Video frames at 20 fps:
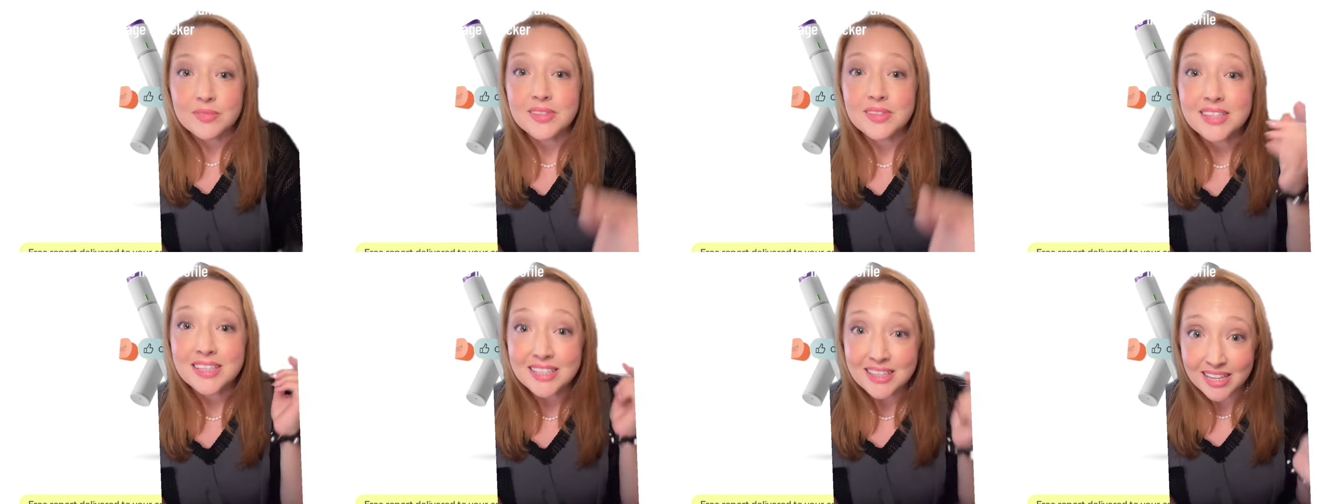
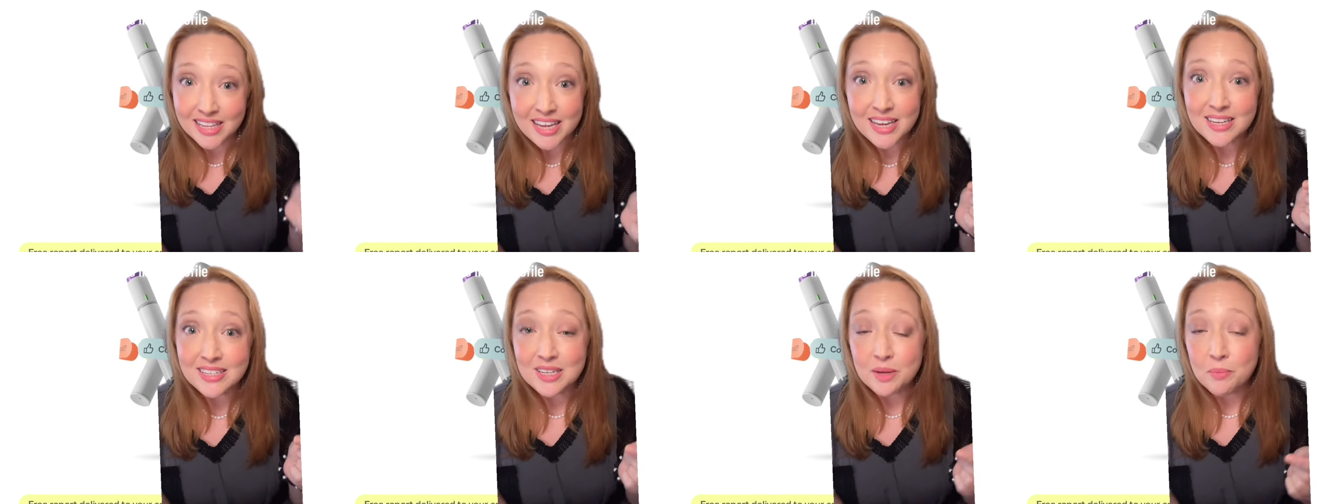The link
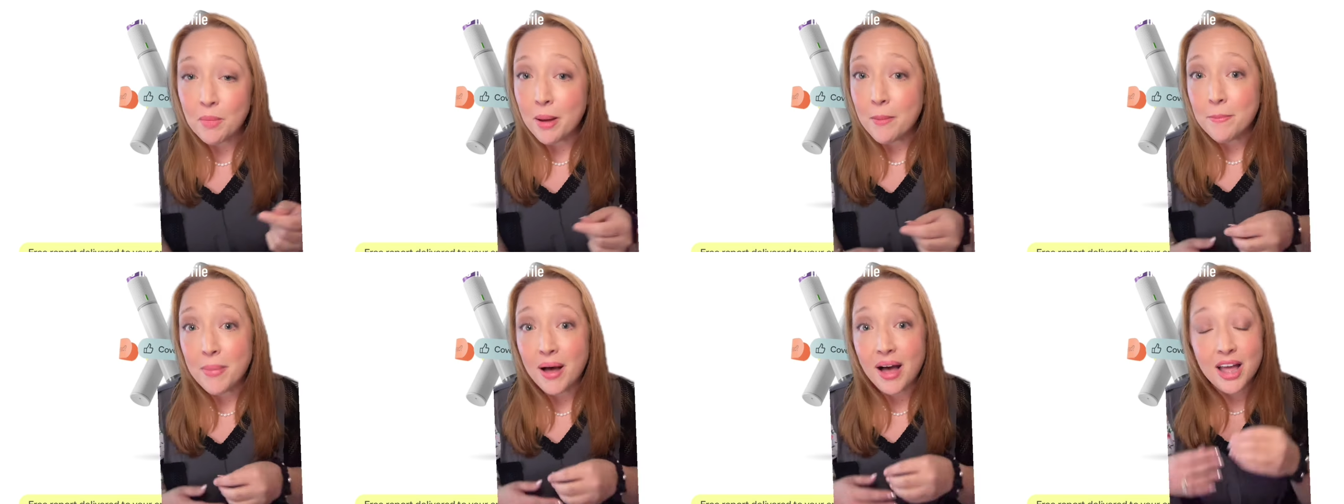is in my
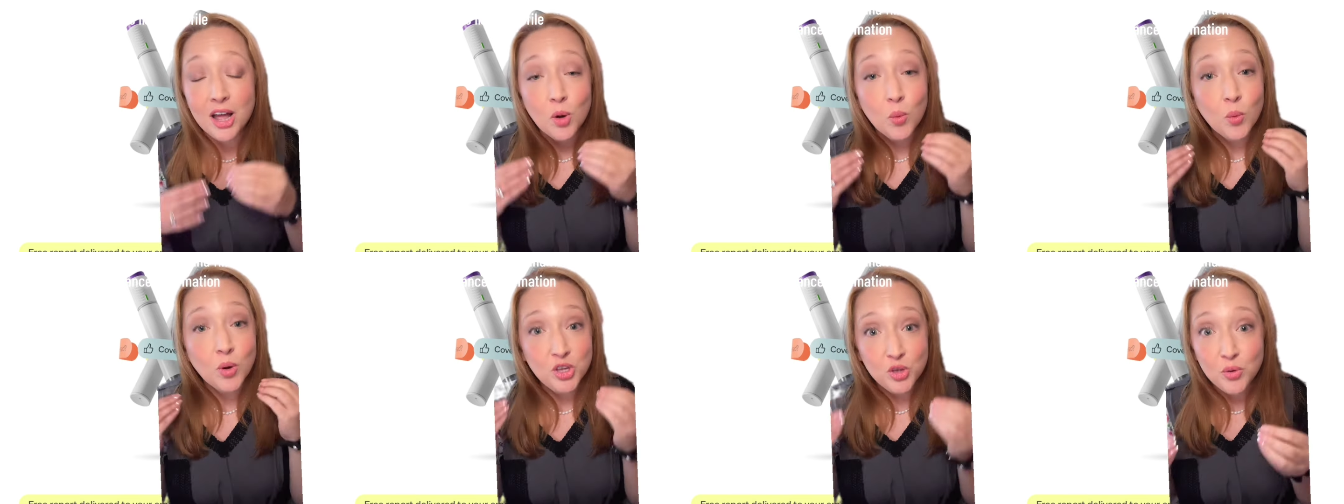bio
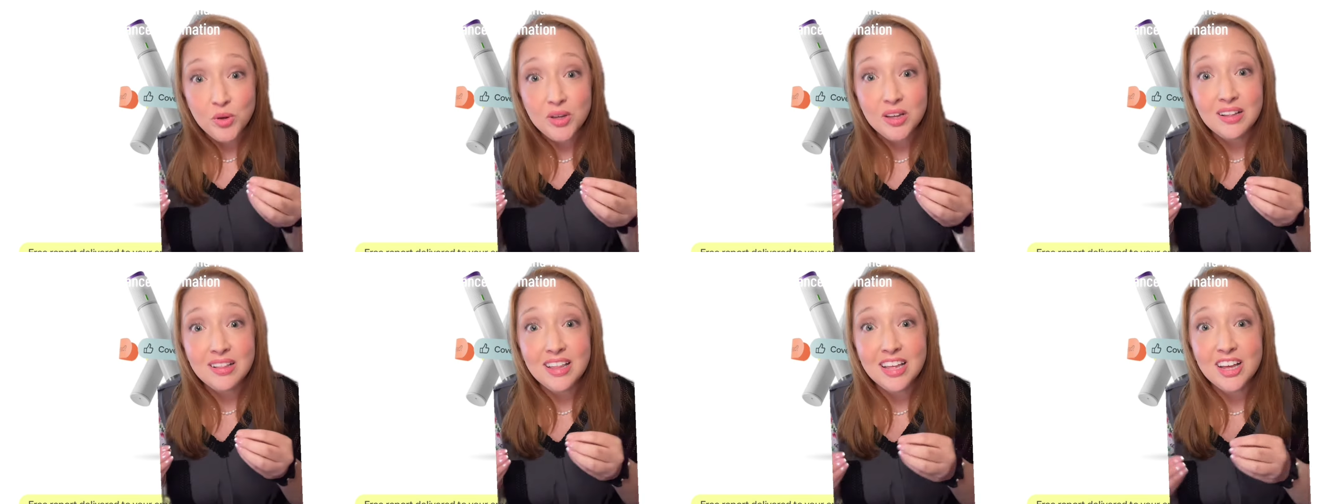where you can
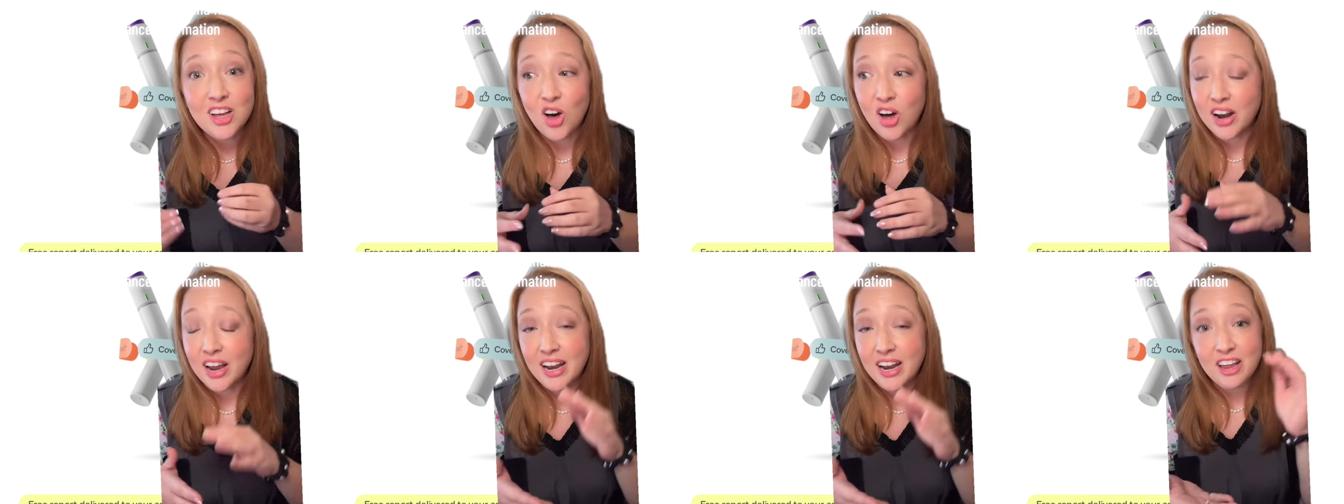click on
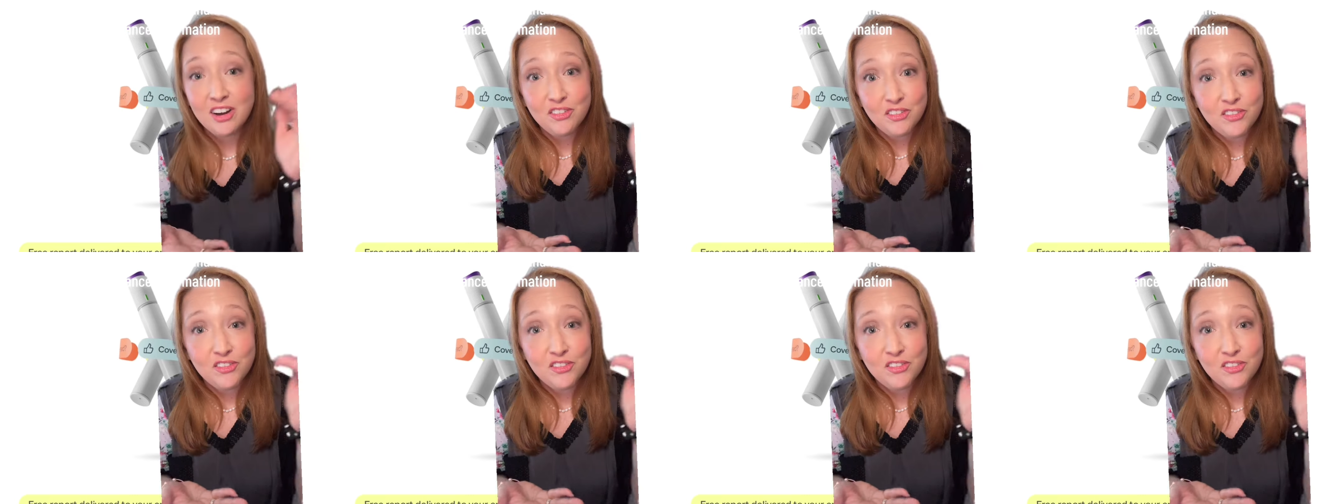it and